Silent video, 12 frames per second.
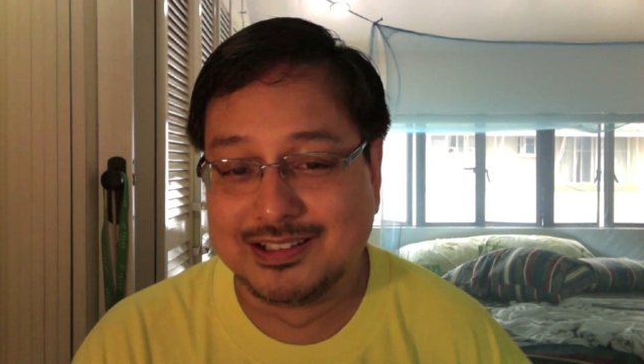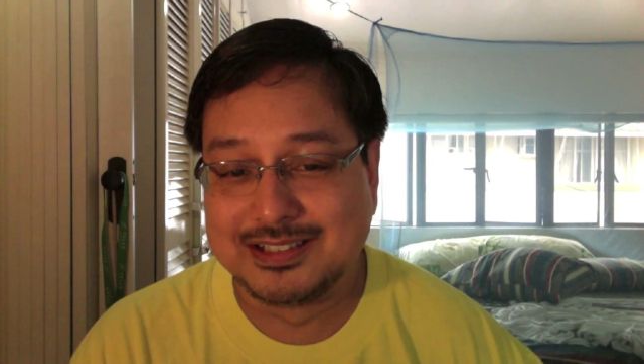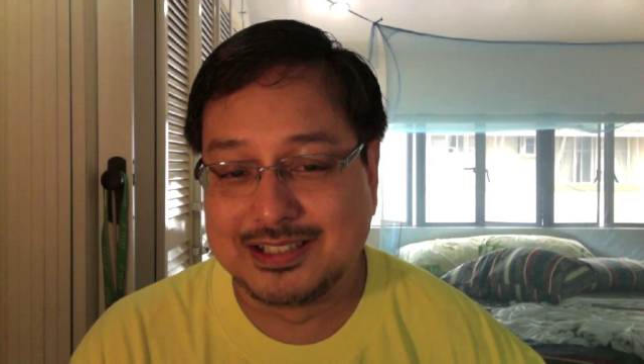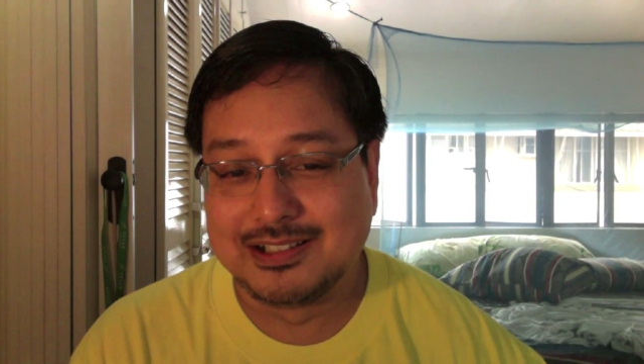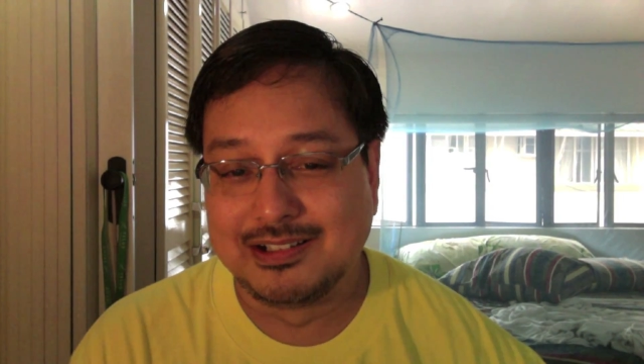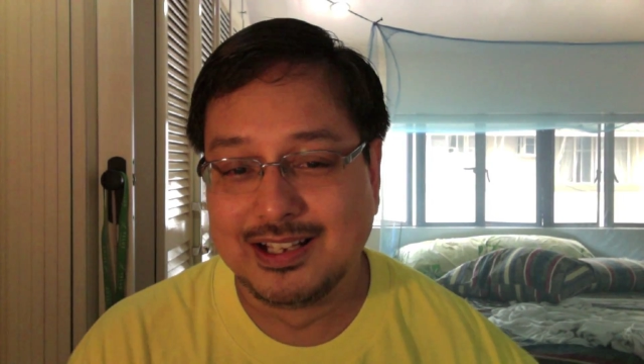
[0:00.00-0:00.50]

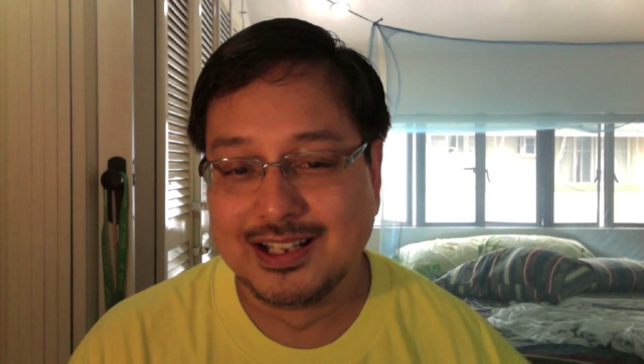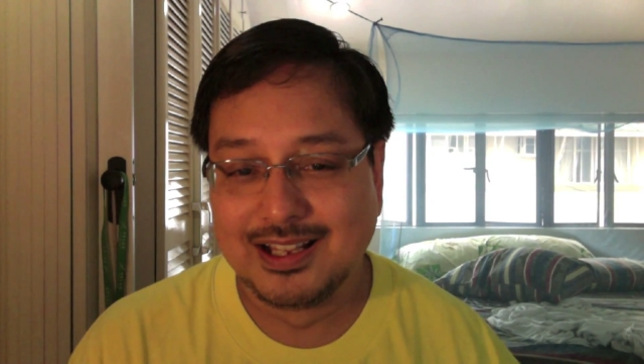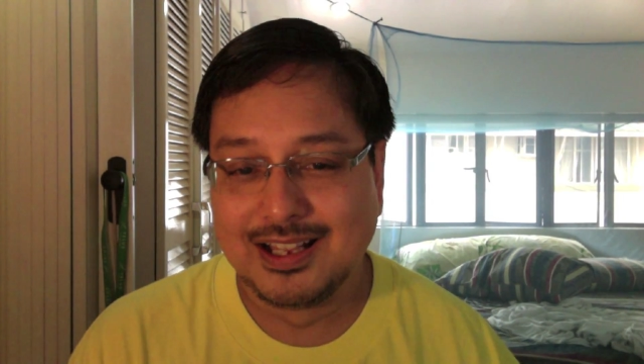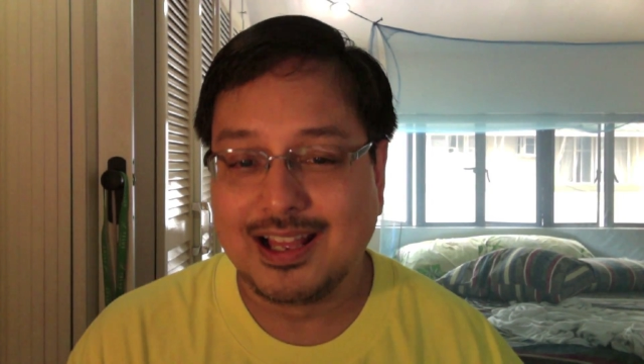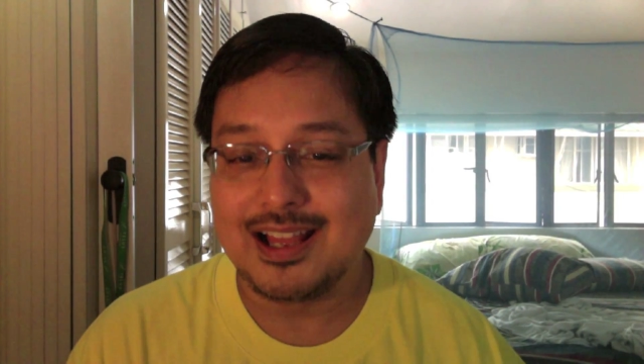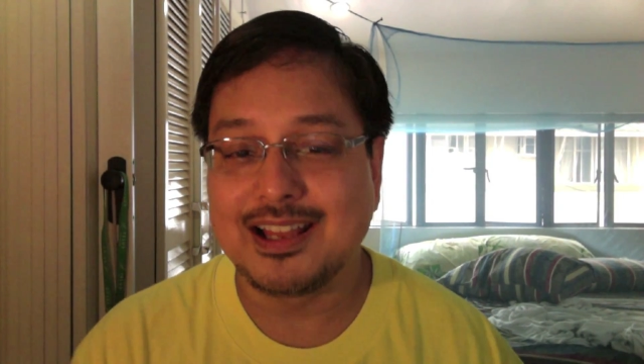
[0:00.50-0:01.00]
So,
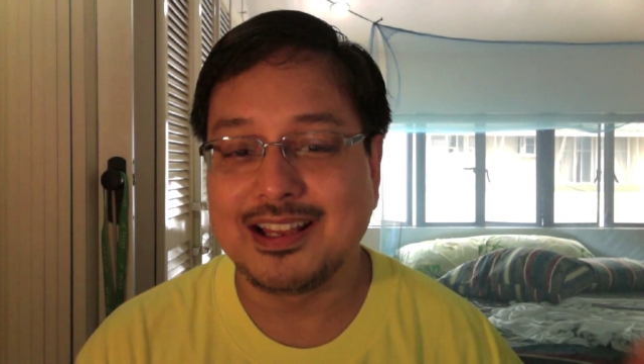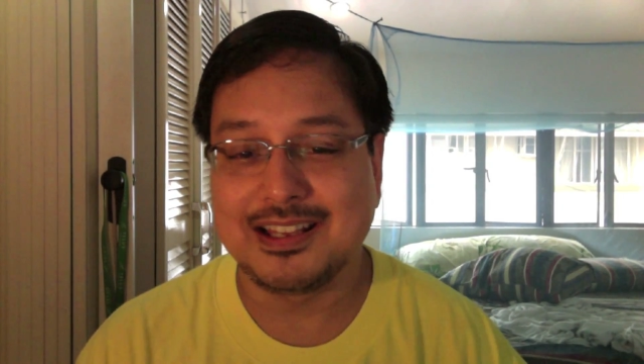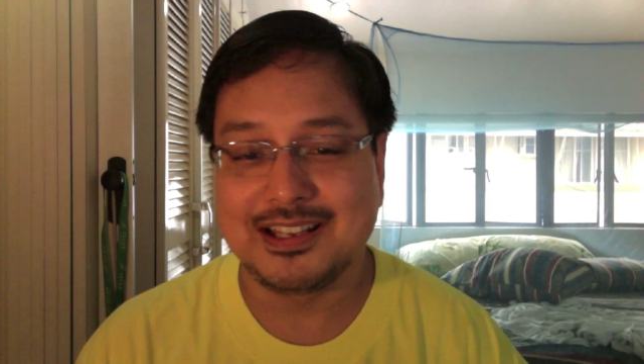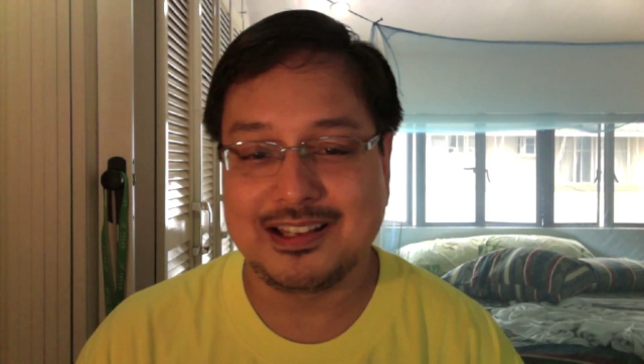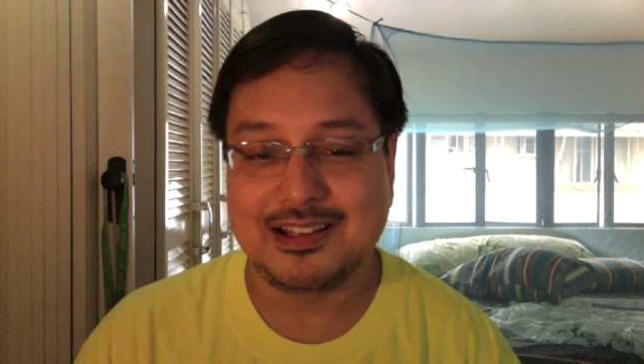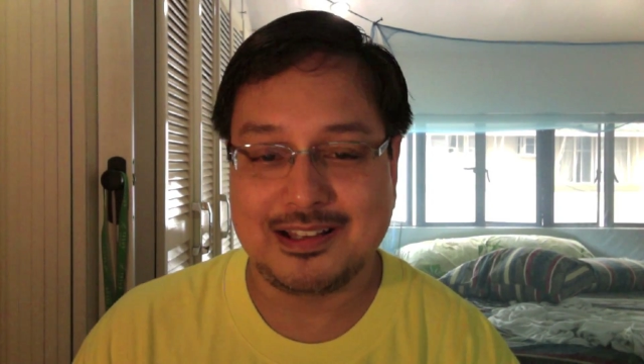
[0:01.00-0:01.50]

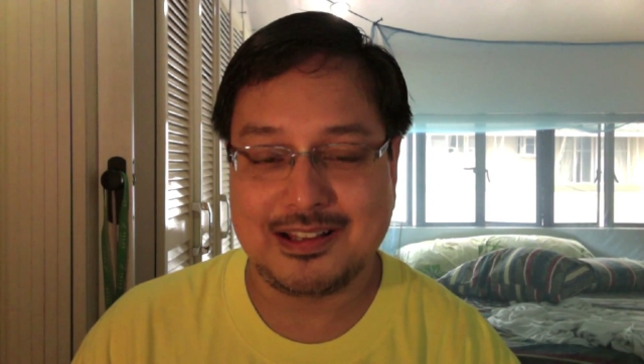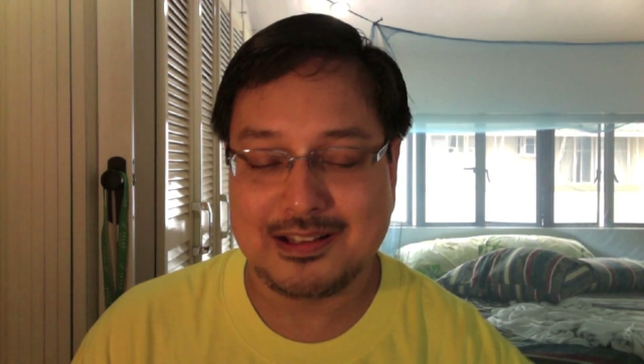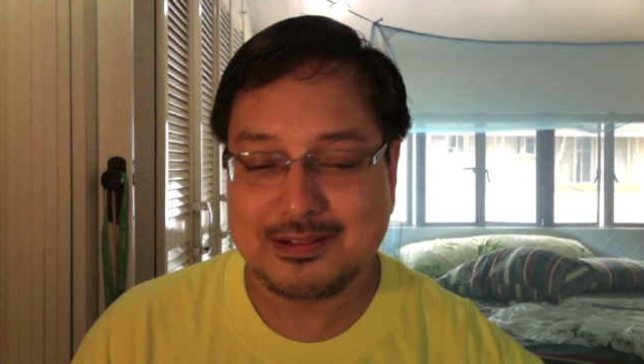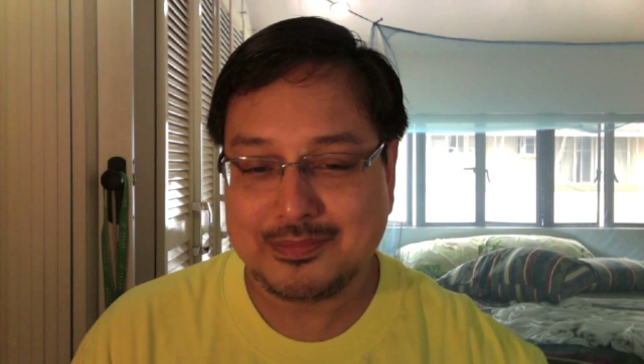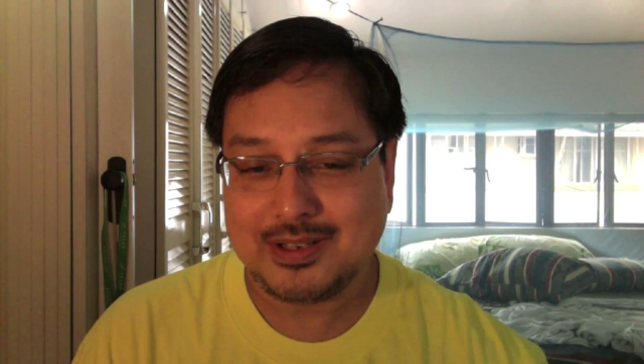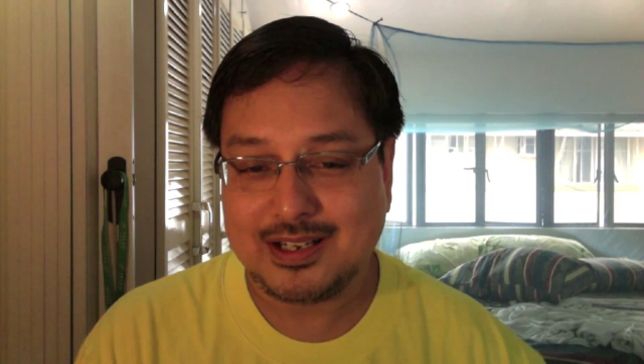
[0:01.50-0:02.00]

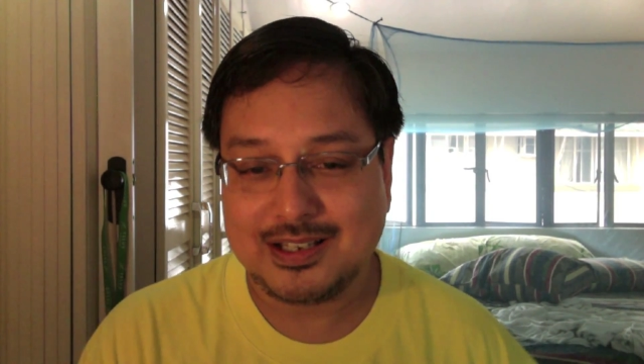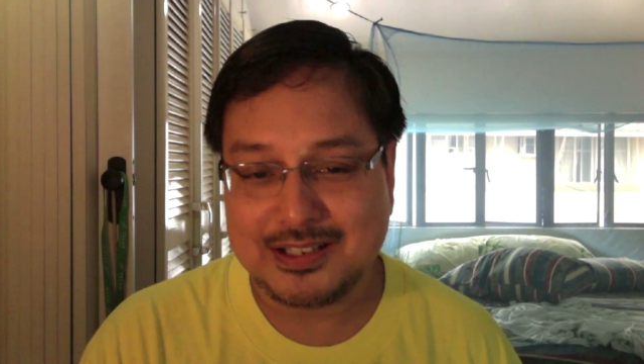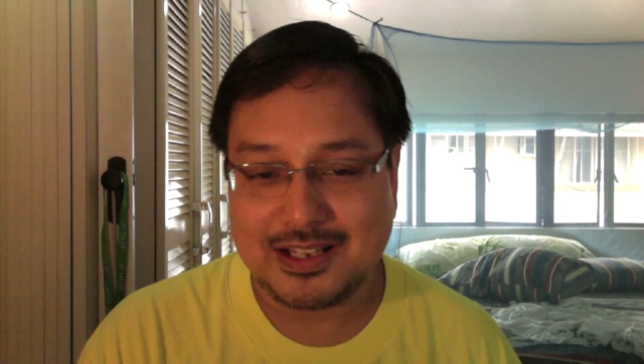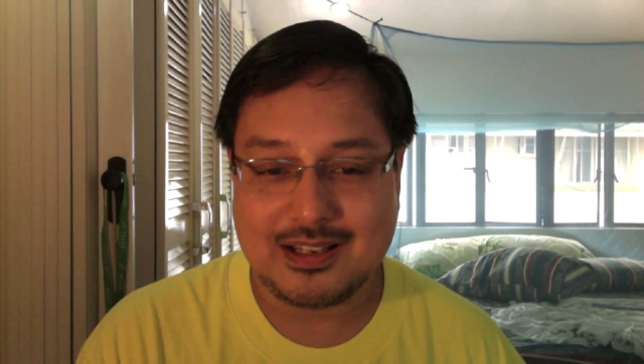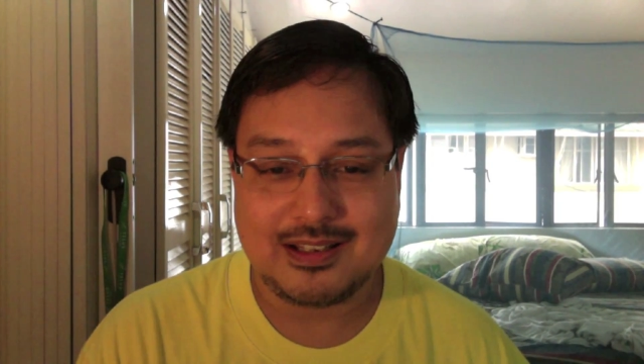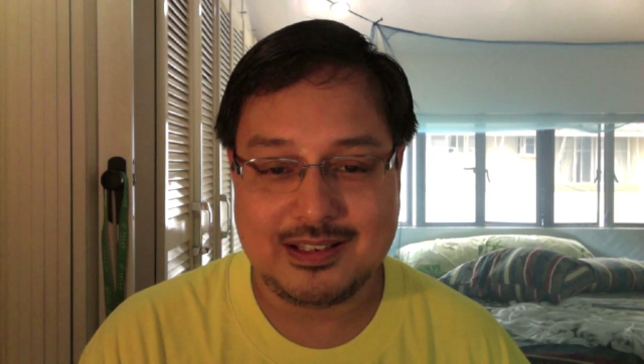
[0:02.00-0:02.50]
and
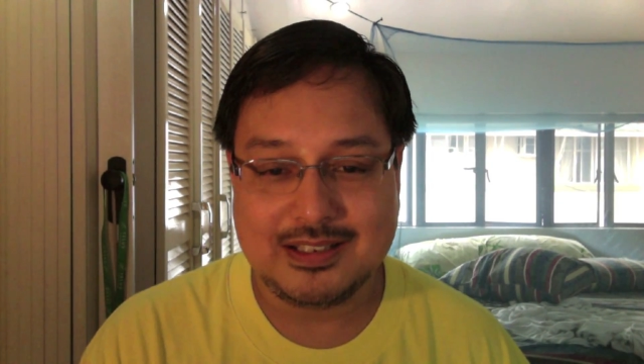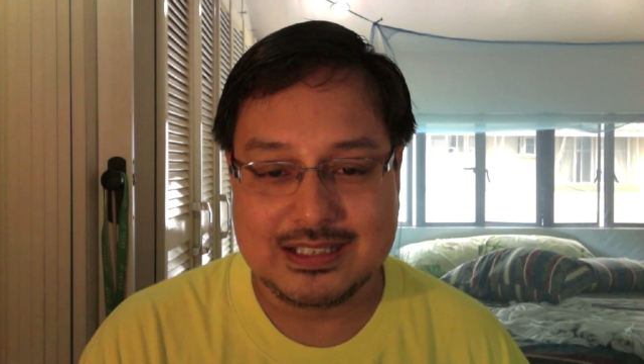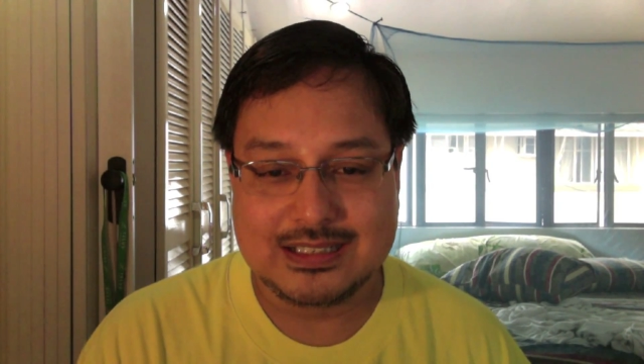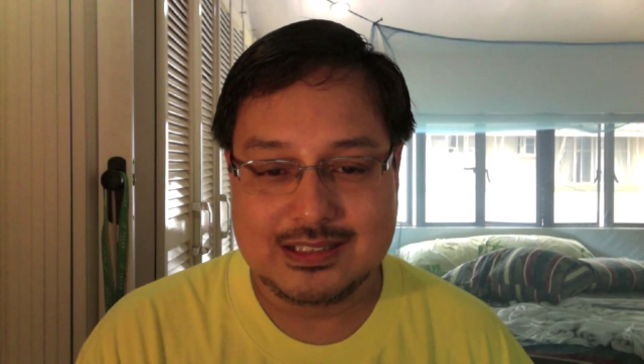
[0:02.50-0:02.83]
I